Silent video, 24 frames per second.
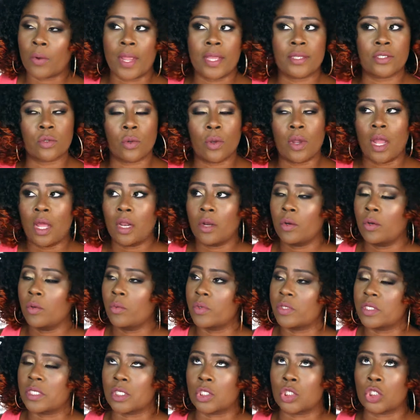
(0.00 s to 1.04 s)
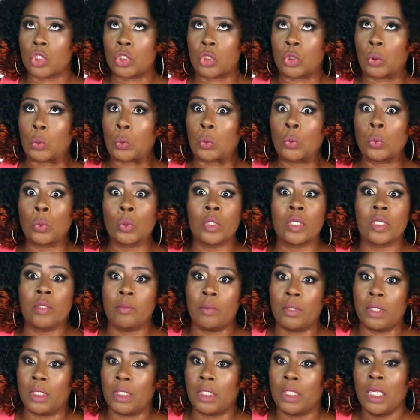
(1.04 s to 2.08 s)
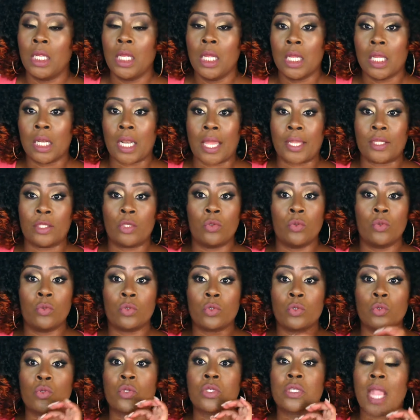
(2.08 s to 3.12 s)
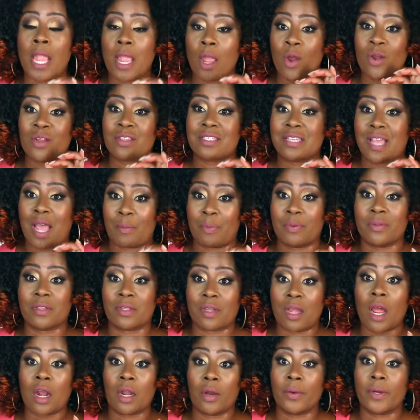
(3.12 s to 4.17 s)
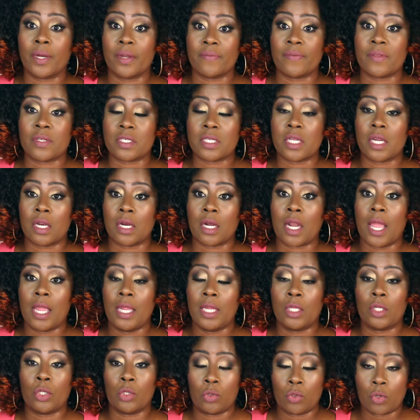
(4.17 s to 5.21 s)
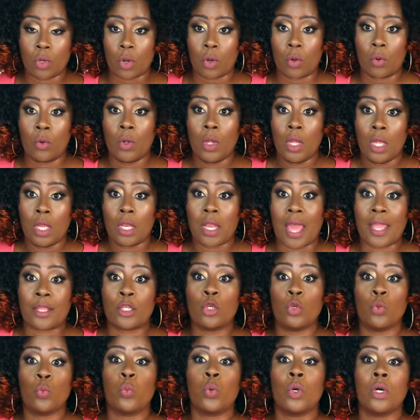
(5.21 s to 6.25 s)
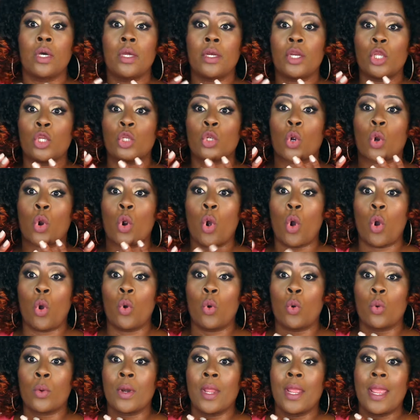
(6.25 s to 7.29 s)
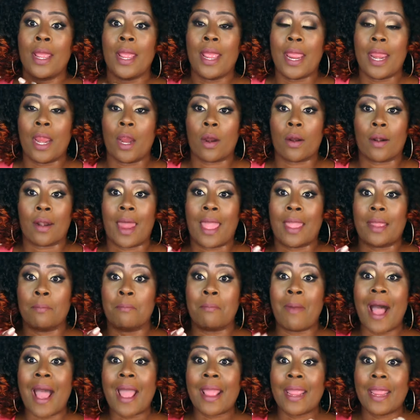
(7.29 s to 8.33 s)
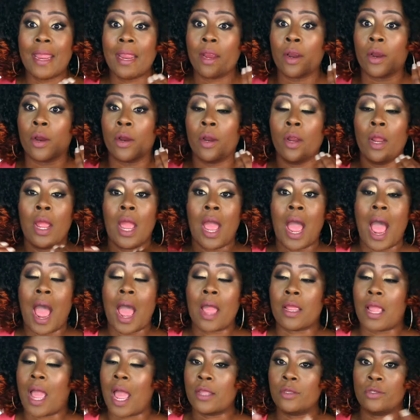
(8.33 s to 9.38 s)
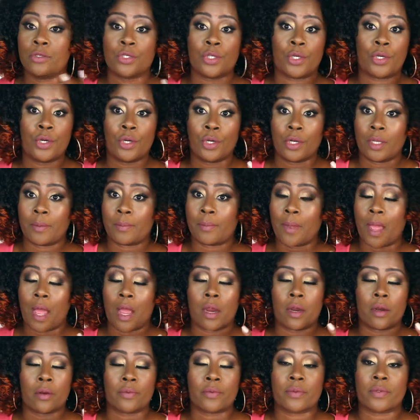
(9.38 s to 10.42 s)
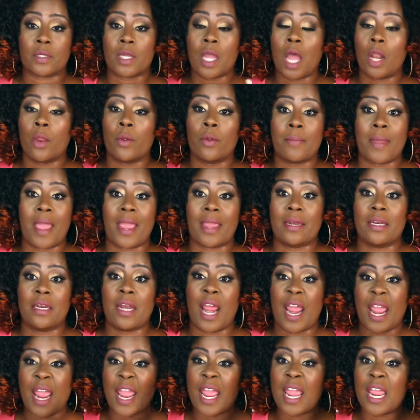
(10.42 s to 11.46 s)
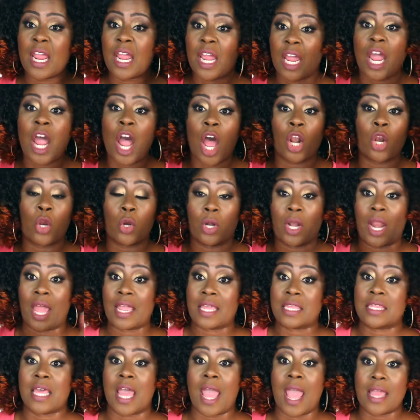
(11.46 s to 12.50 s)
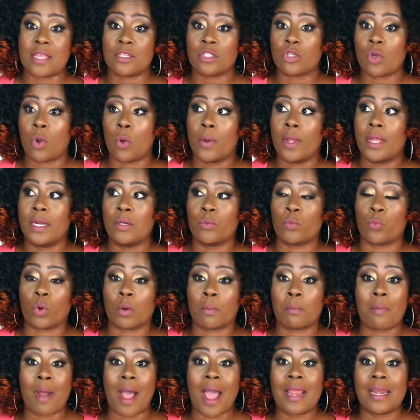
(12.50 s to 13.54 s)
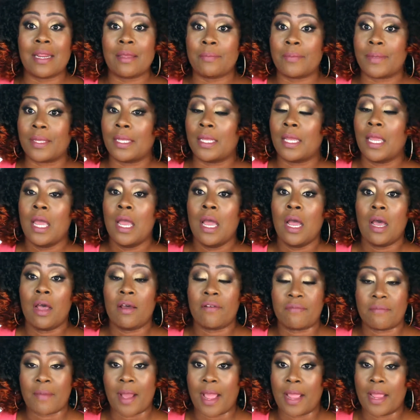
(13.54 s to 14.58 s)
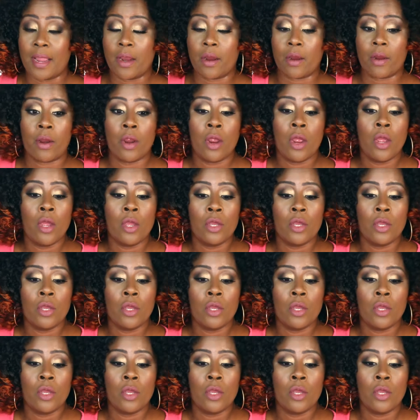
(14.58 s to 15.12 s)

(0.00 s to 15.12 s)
okay, so coloring was extremely, like you stay on top of the coloring of this hair, like, you know, like you would your own hair. Like my hair, I used to curl it or color it back in the day. It colored like that, so it reminded me of my hair.